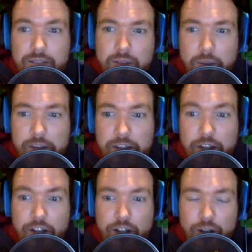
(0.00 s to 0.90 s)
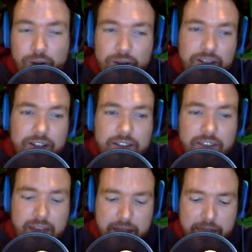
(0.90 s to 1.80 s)
a year ago
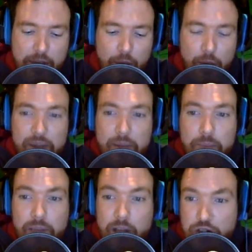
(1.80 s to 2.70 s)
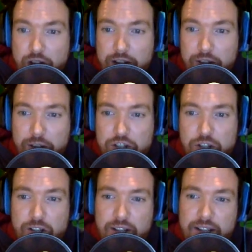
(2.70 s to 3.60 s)
that there would be a Bloodshot
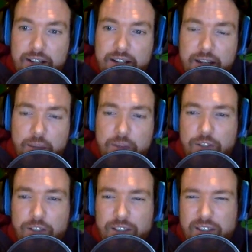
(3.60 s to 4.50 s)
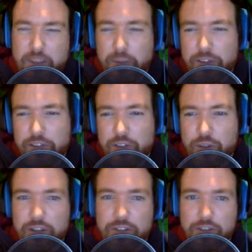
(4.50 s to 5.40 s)
creature in it, and we've looked at the
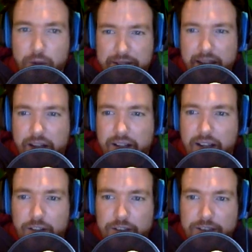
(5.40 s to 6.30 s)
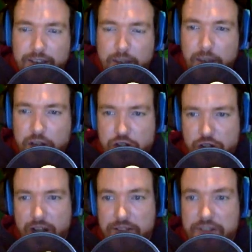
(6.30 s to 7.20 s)
preview, and I slowed it down. It kind of looks like a
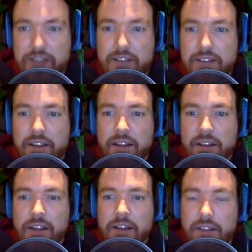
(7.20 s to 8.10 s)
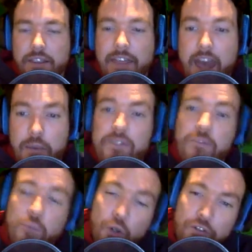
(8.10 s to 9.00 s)
Bloodshot is in that
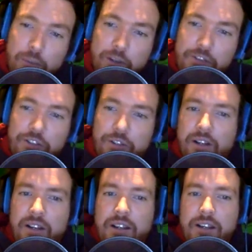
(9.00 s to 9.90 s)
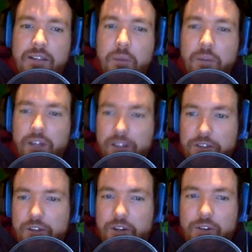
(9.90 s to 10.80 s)
movie preview, but we
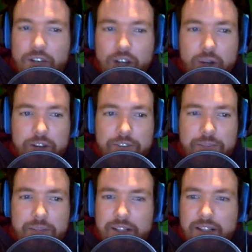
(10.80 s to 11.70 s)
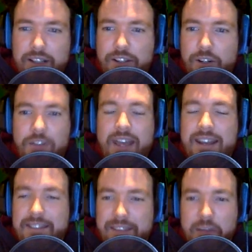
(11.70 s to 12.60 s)
also don't know if Mila knows
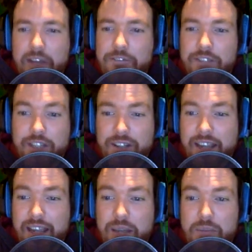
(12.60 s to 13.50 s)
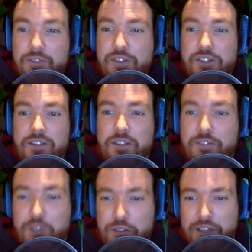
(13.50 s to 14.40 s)
anything about video games, if she's
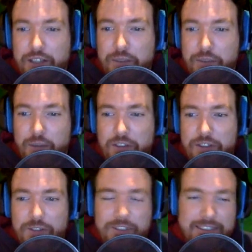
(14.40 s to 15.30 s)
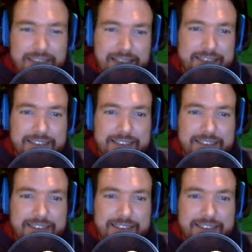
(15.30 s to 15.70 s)
confusing it with Resident Evil 6,